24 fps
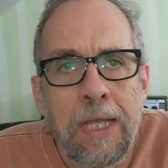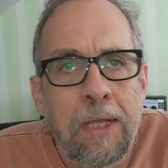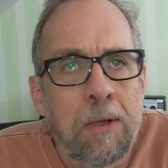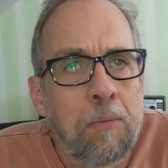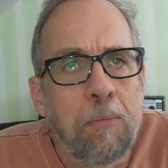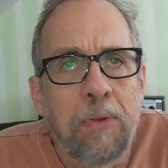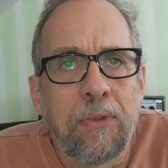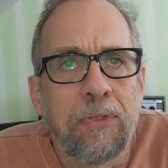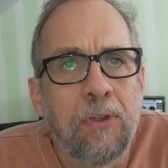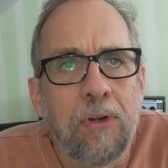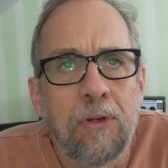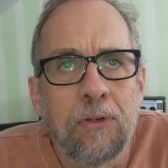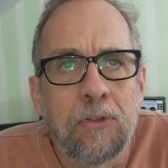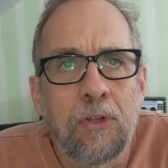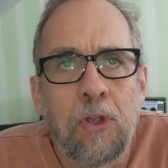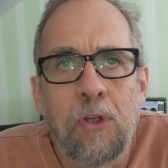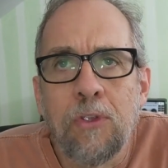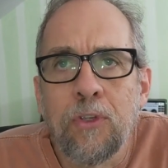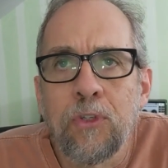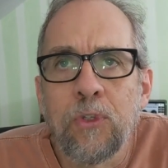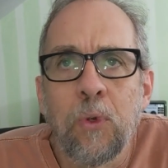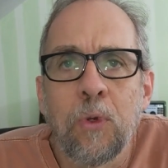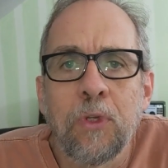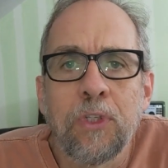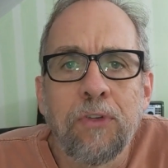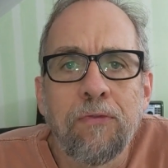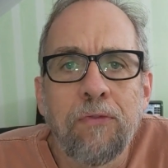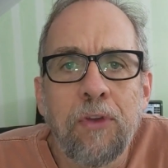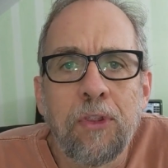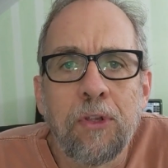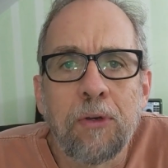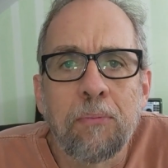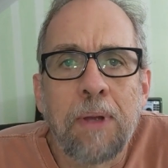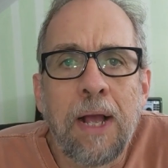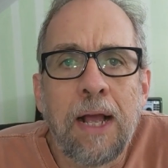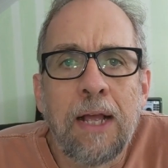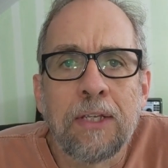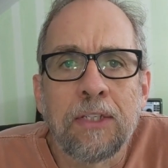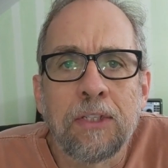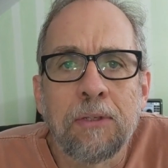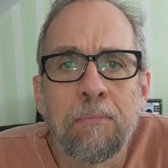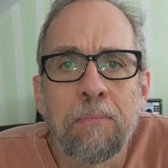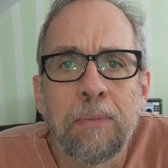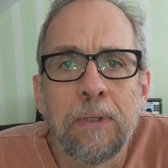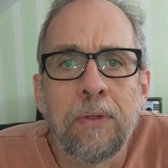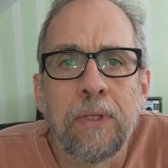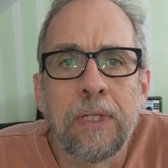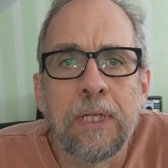but there's all sorts of other
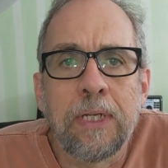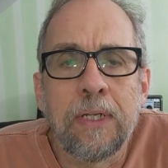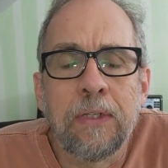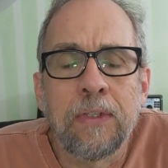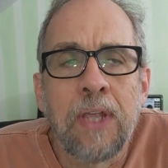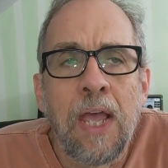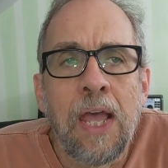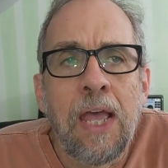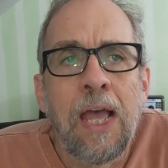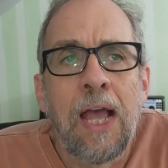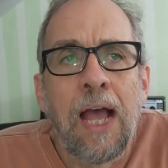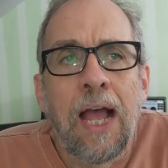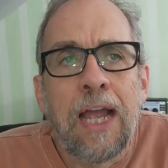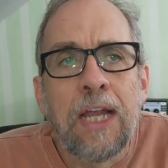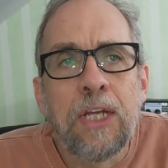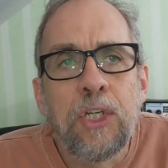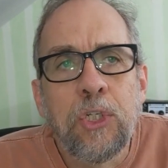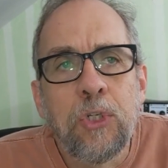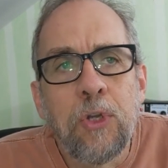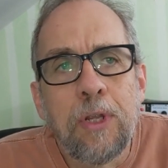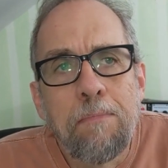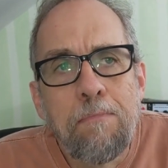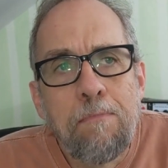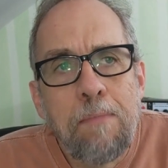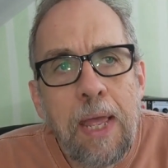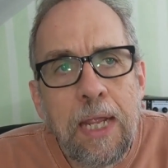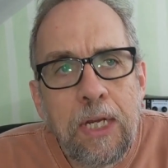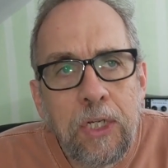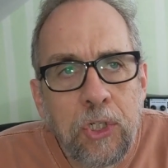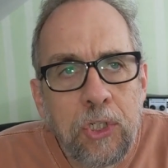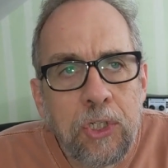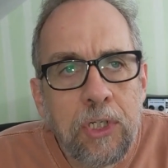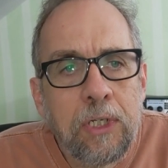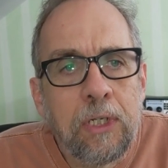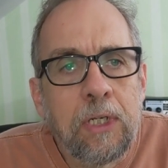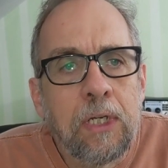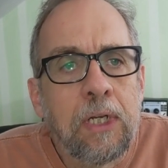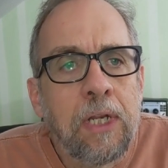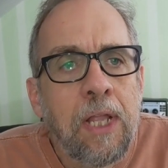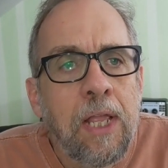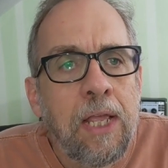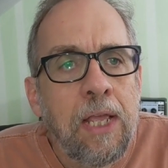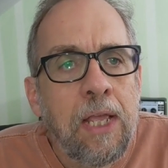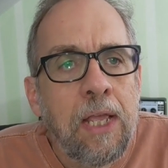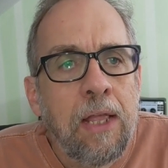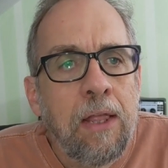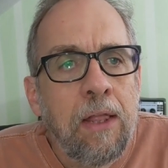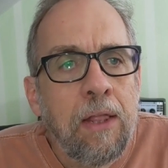possibilities. I should mention,
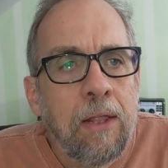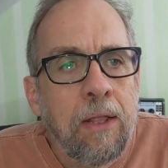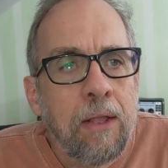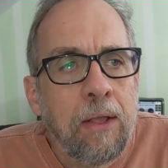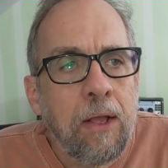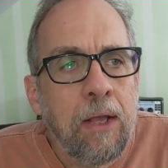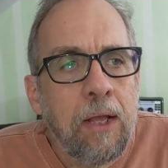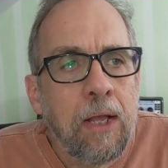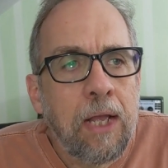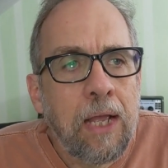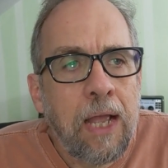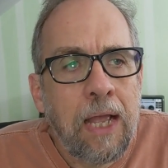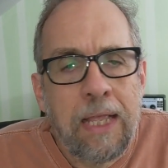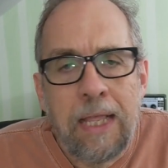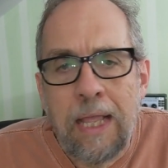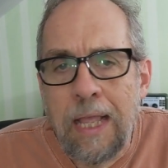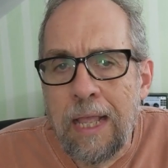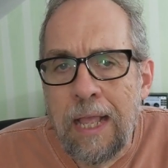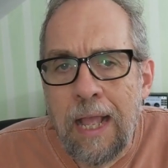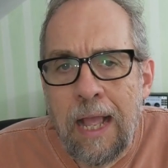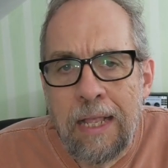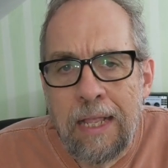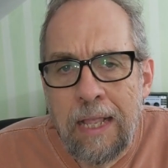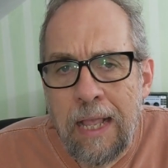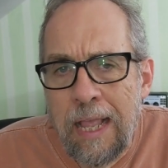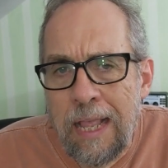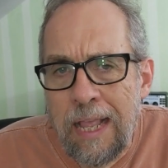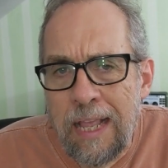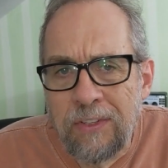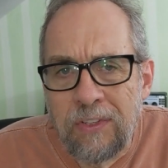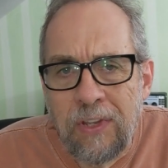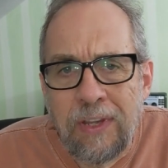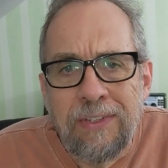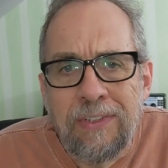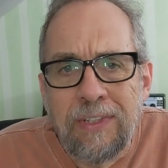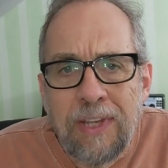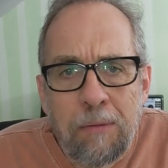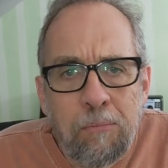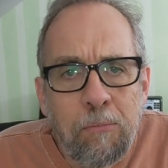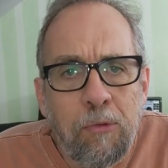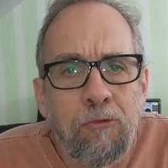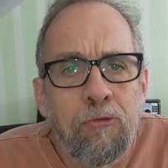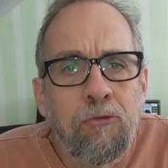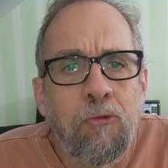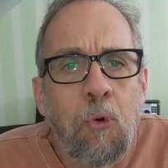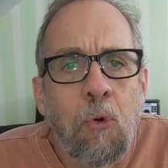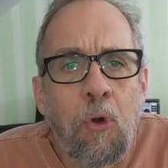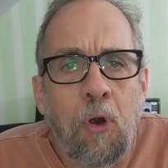as I said
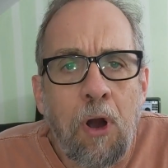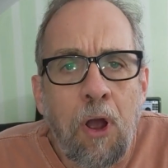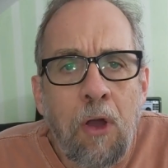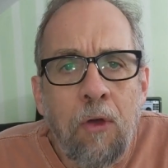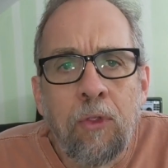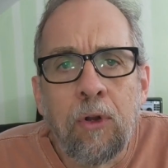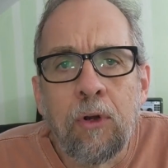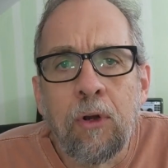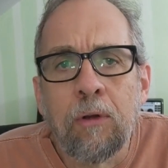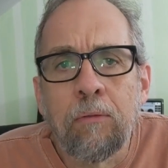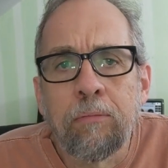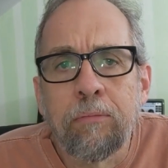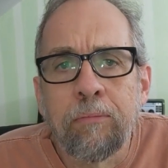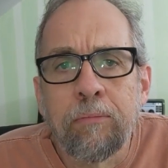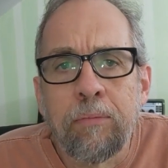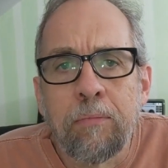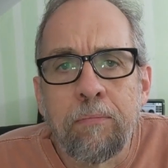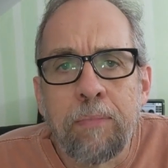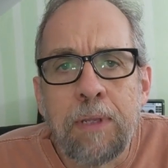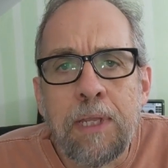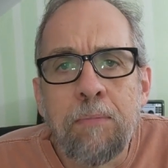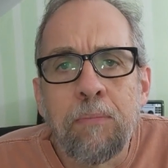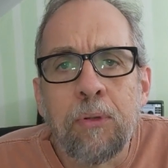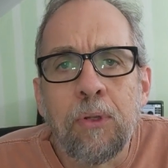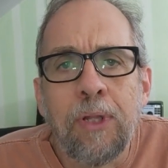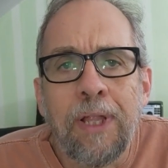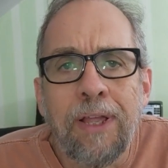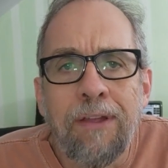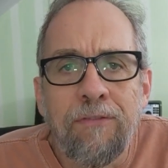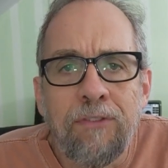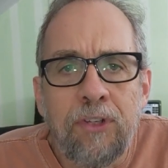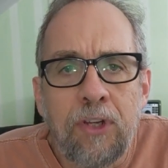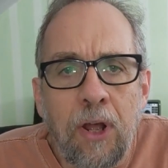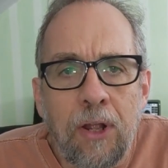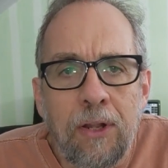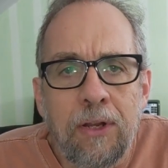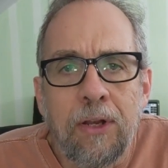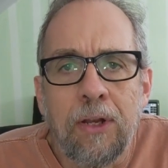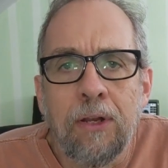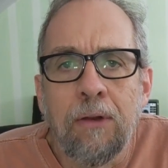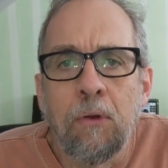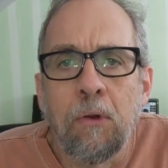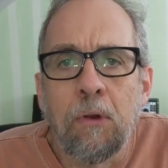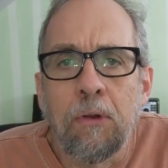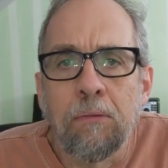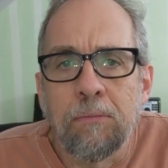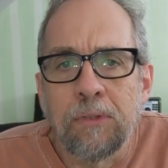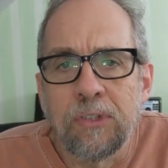before, other people have
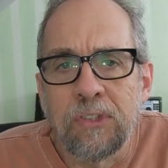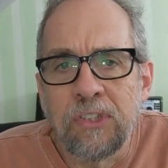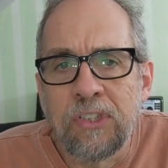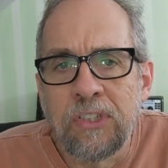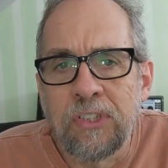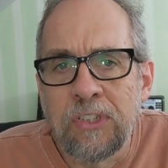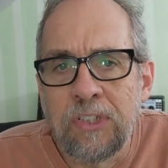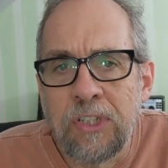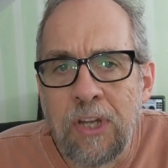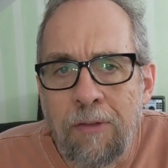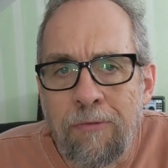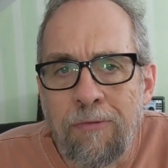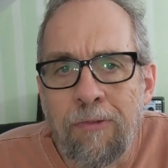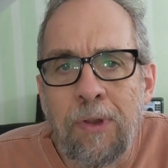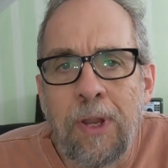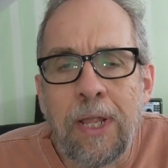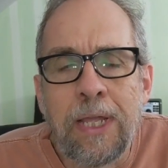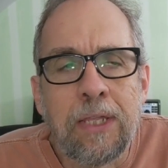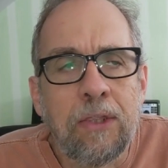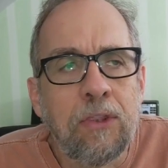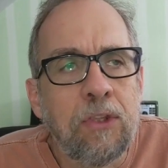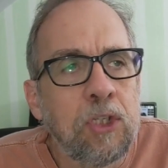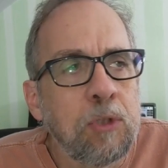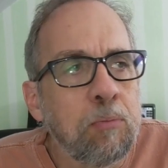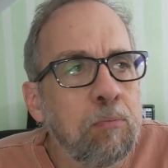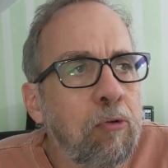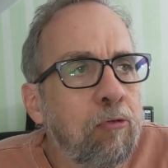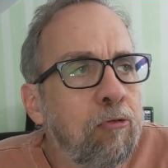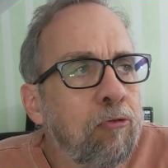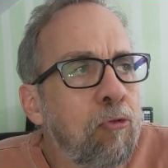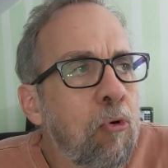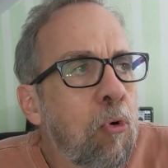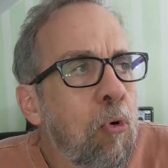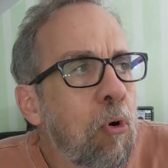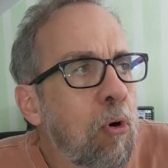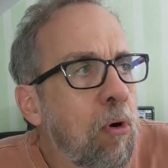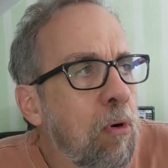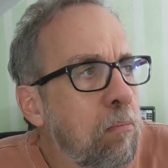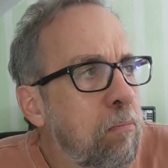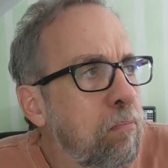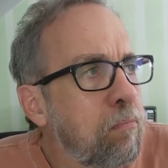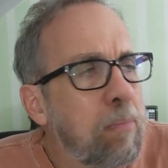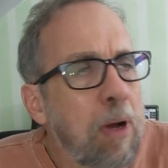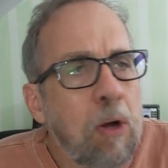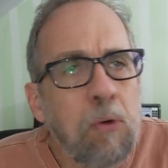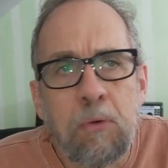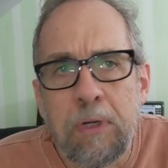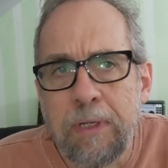done stuff like this before.
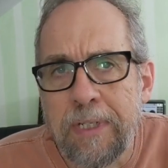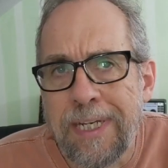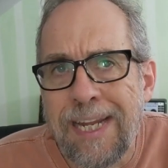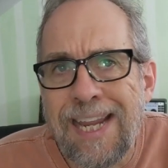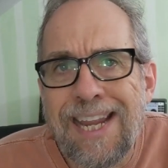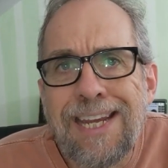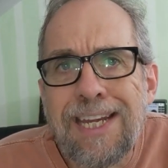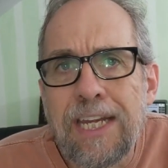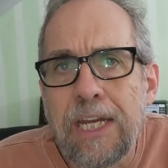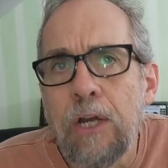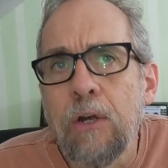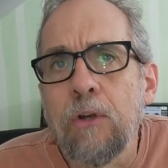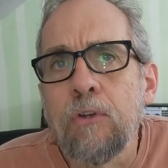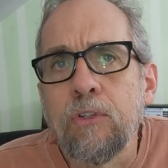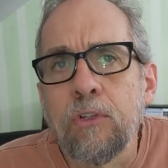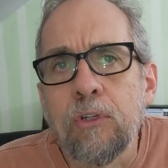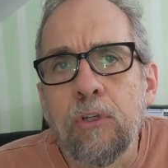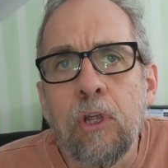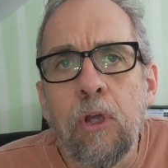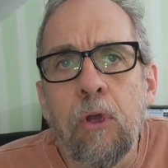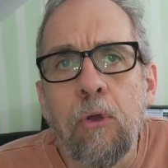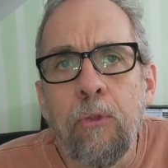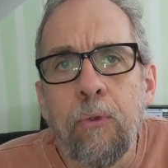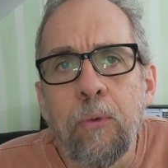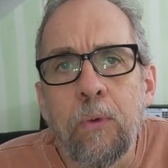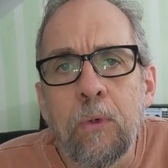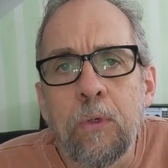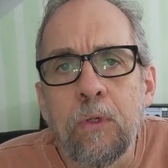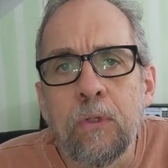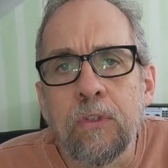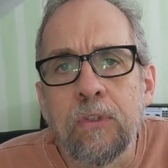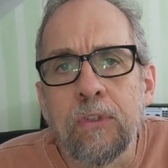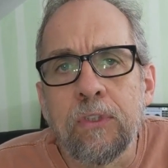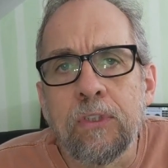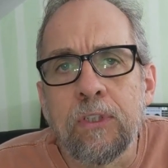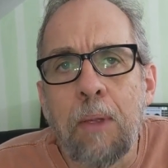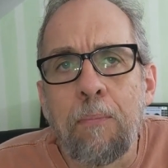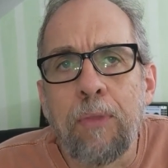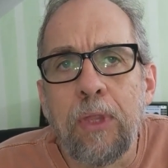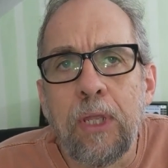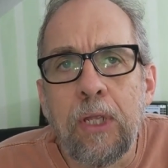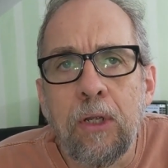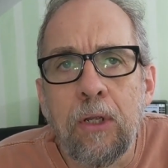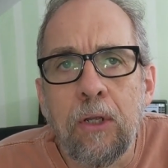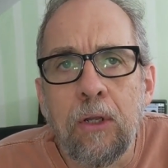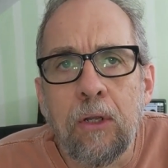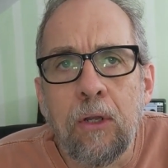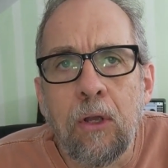About 10 years ago, there was
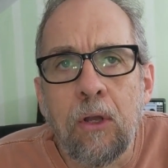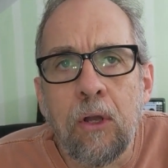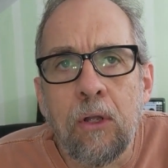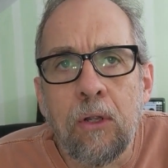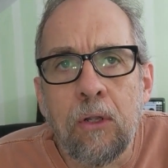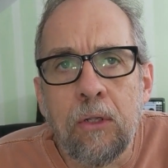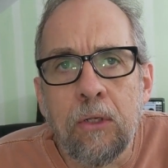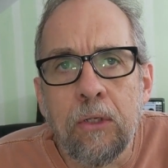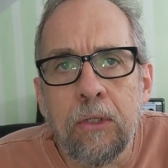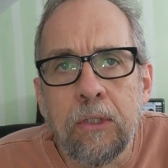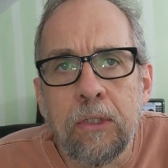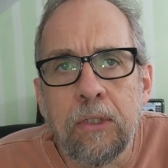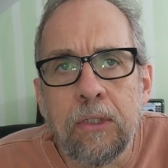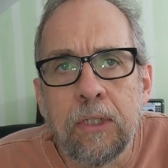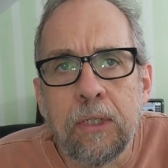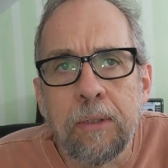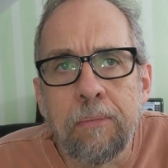something called